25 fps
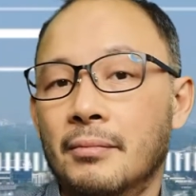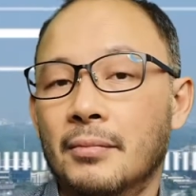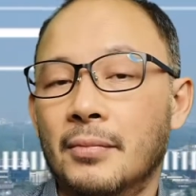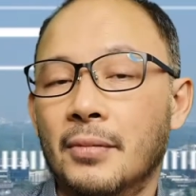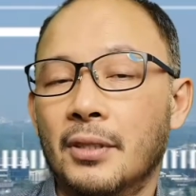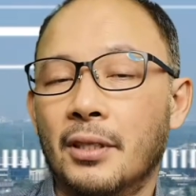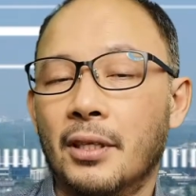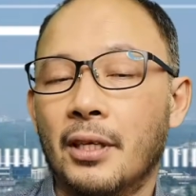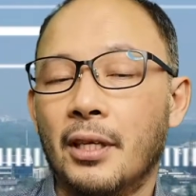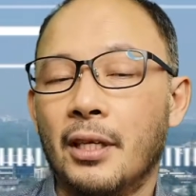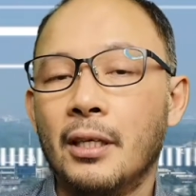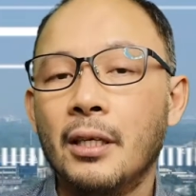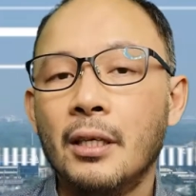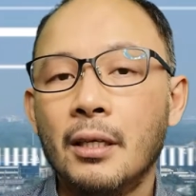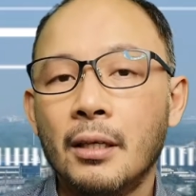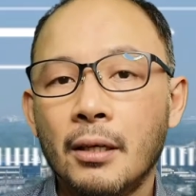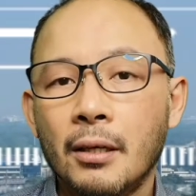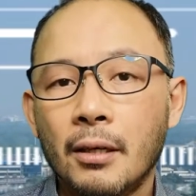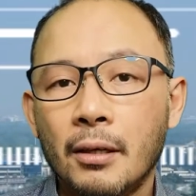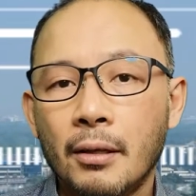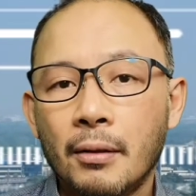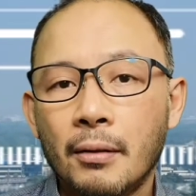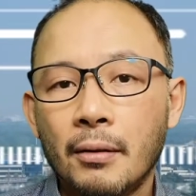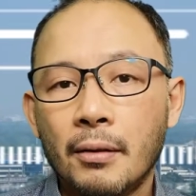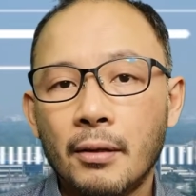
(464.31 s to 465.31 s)
Okay?
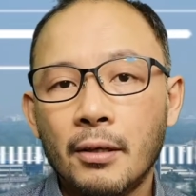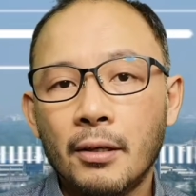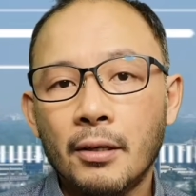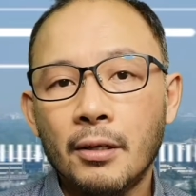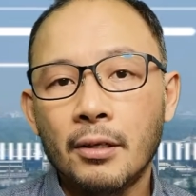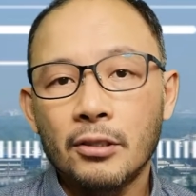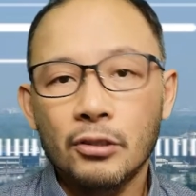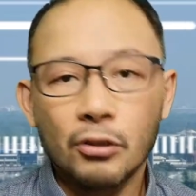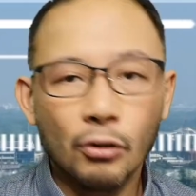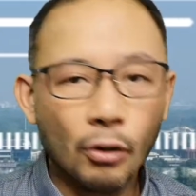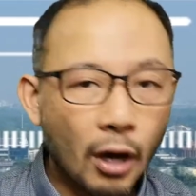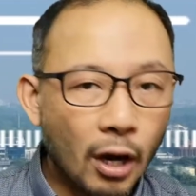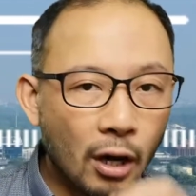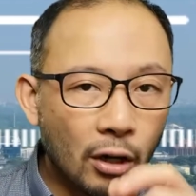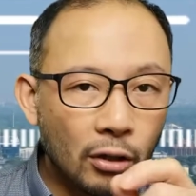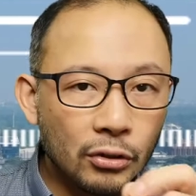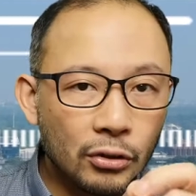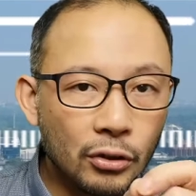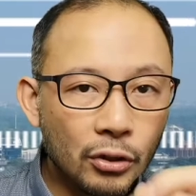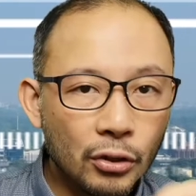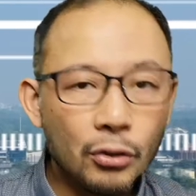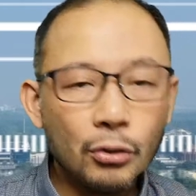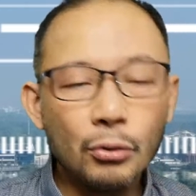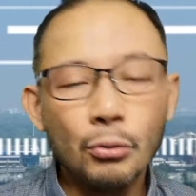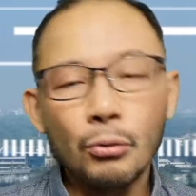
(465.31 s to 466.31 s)
So how do
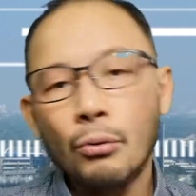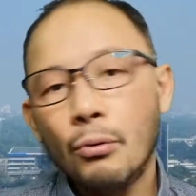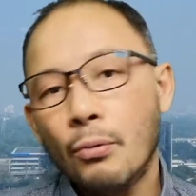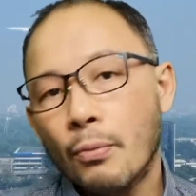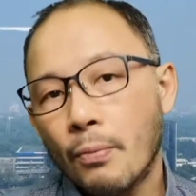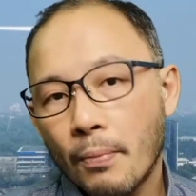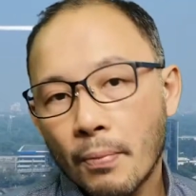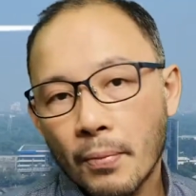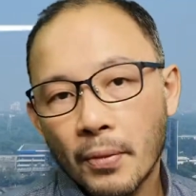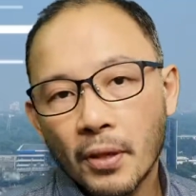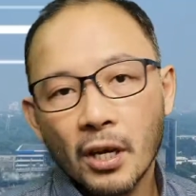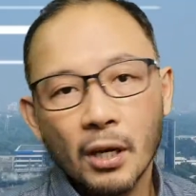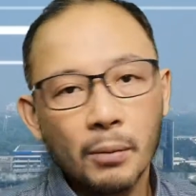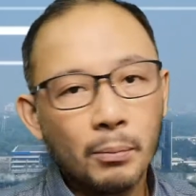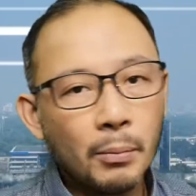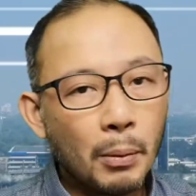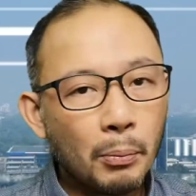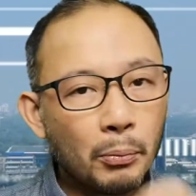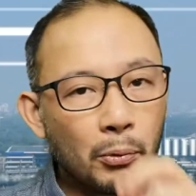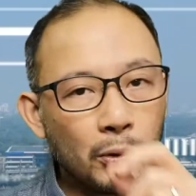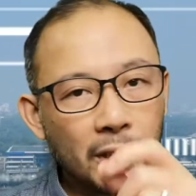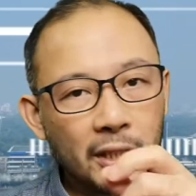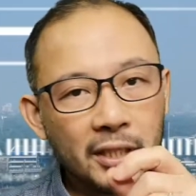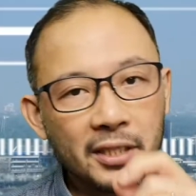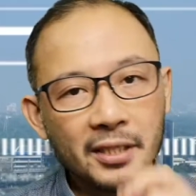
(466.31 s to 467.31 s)
you come up
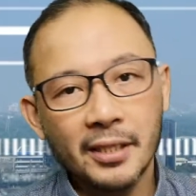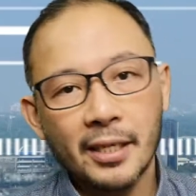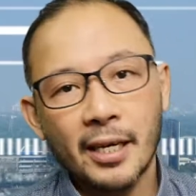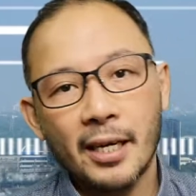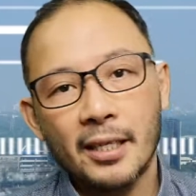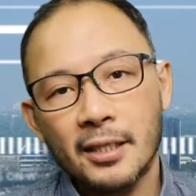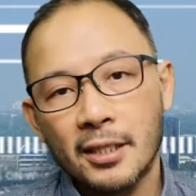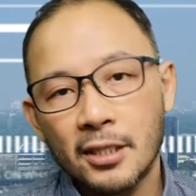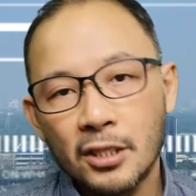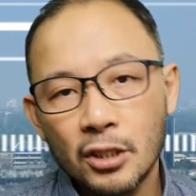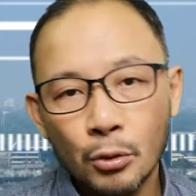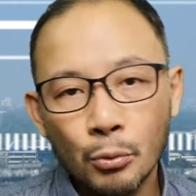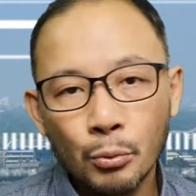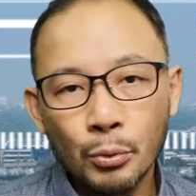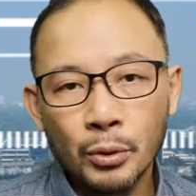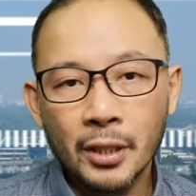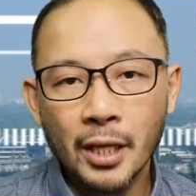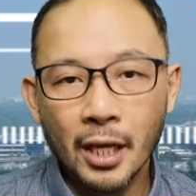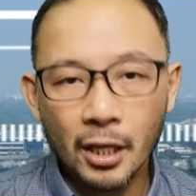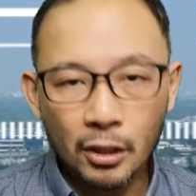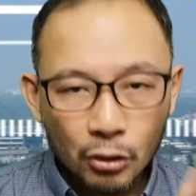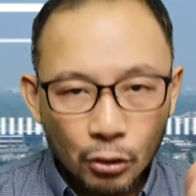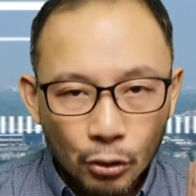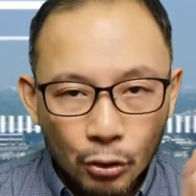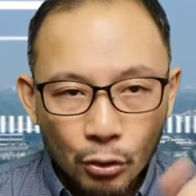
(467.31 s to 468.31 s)
with a strategy with
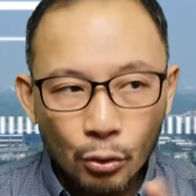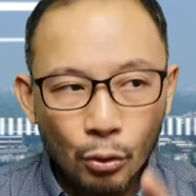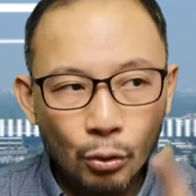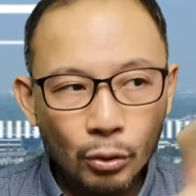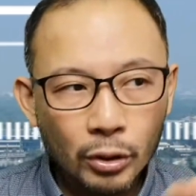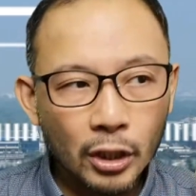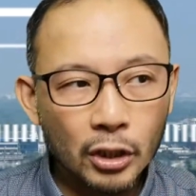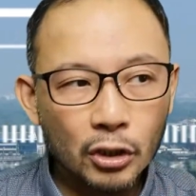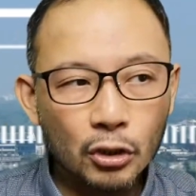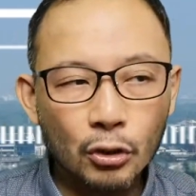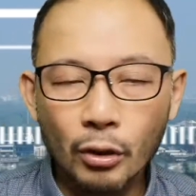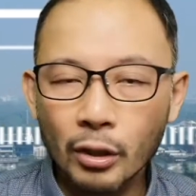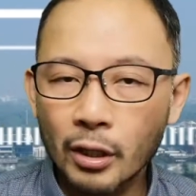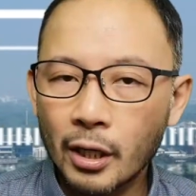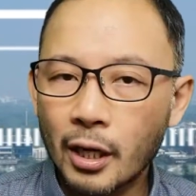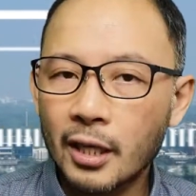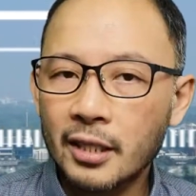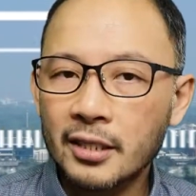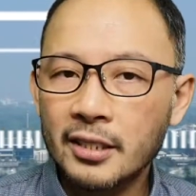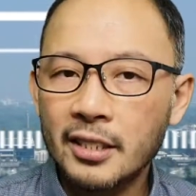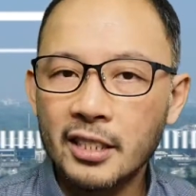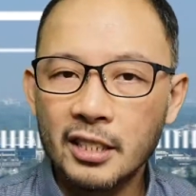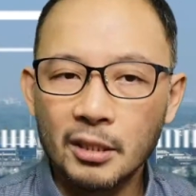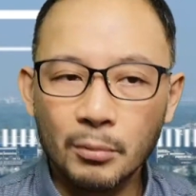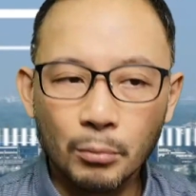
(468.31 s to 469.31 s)
that? You know that you are
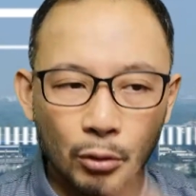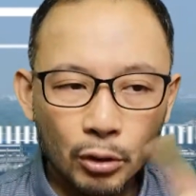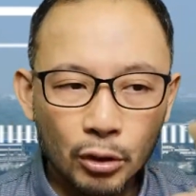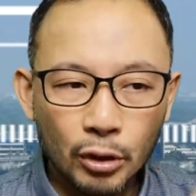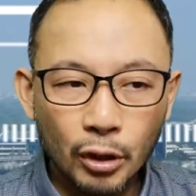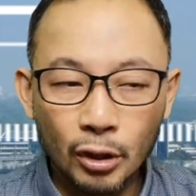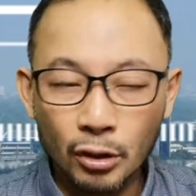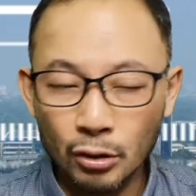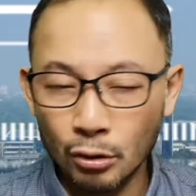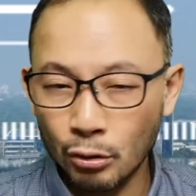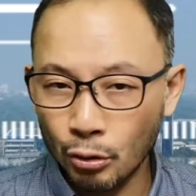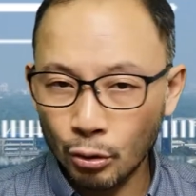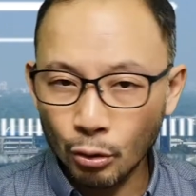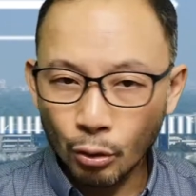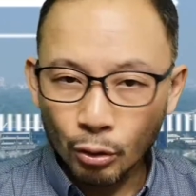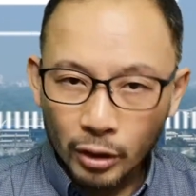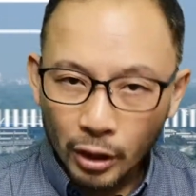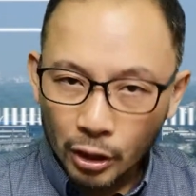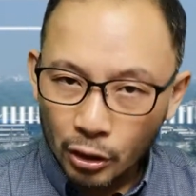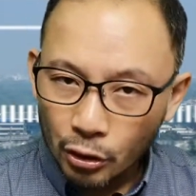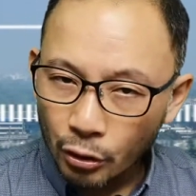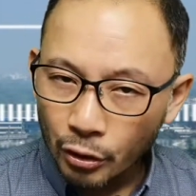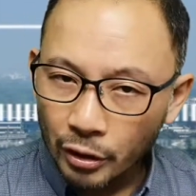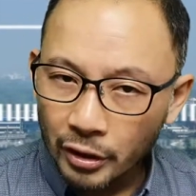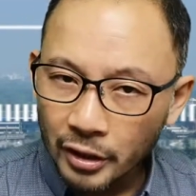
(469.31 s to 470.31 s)
accessible, you know
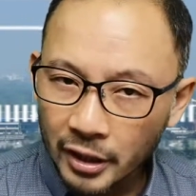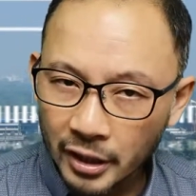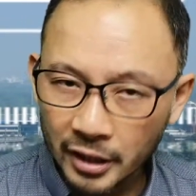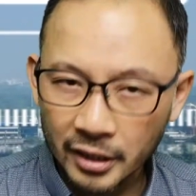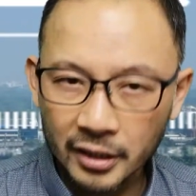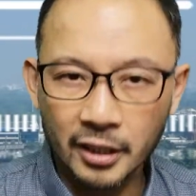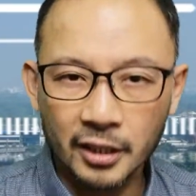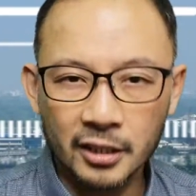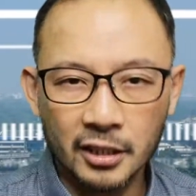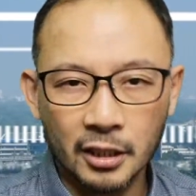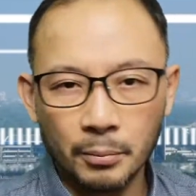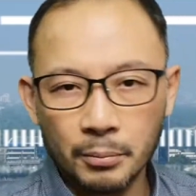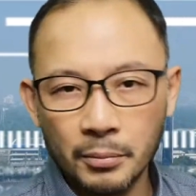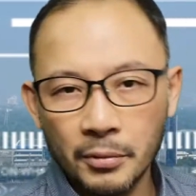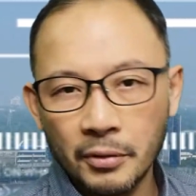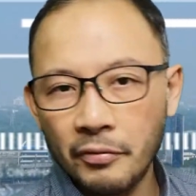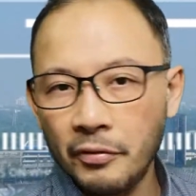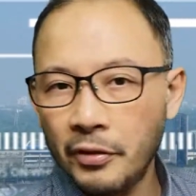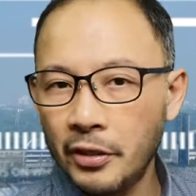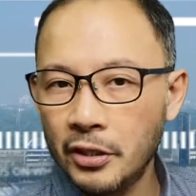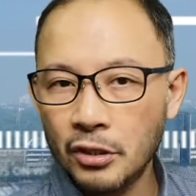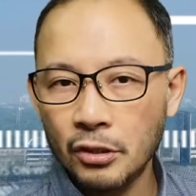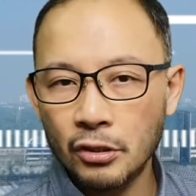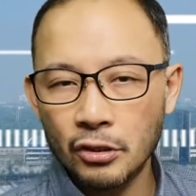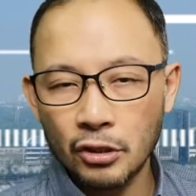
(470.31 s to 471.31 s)
that you're near the
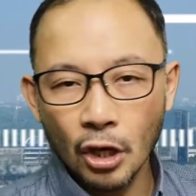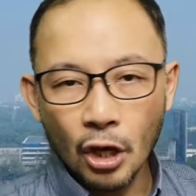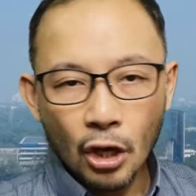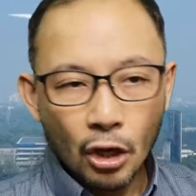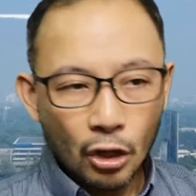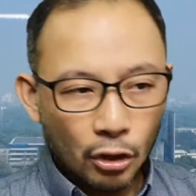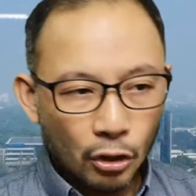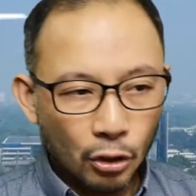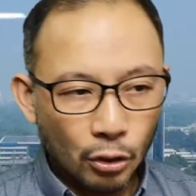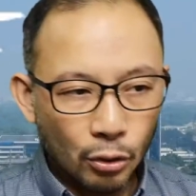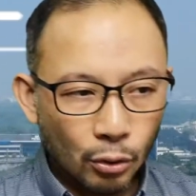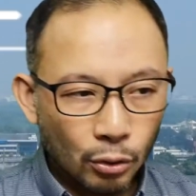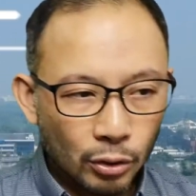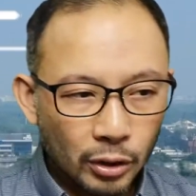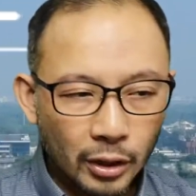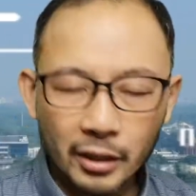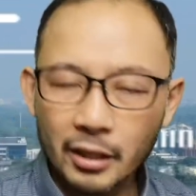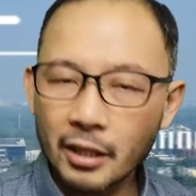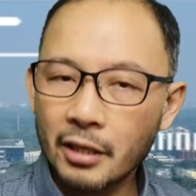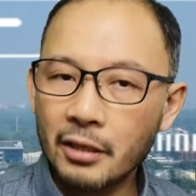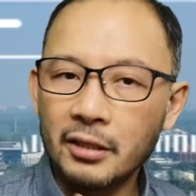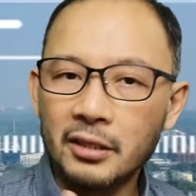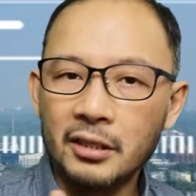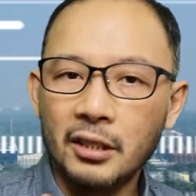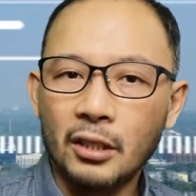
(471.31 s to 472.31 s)
subdivisions, you know that
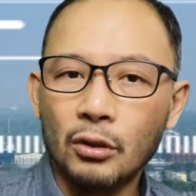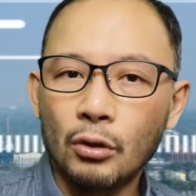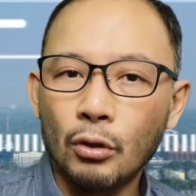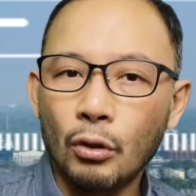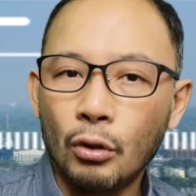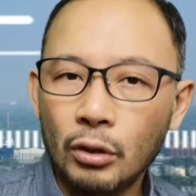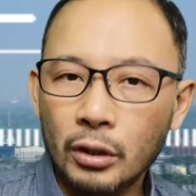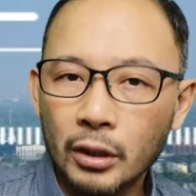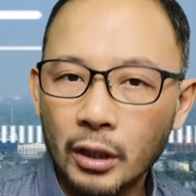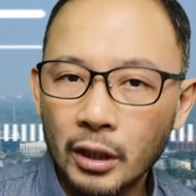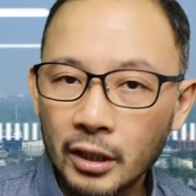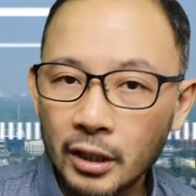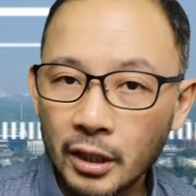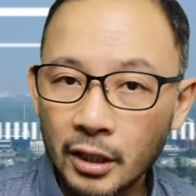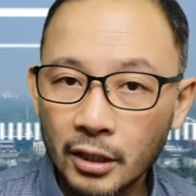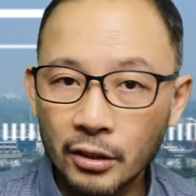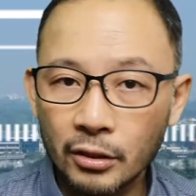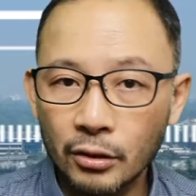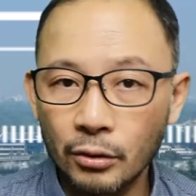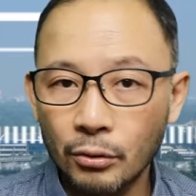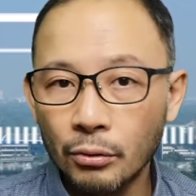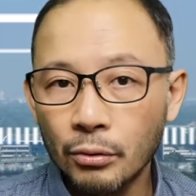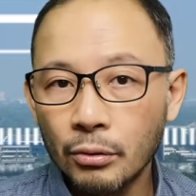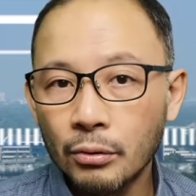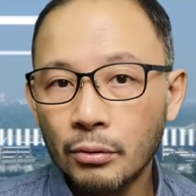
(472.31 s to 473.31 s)
there is a TODA near
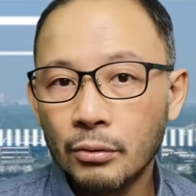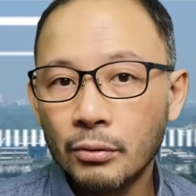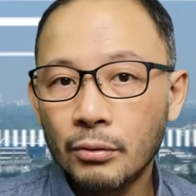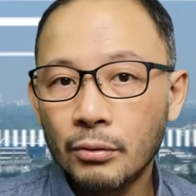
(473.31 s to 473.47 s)
you,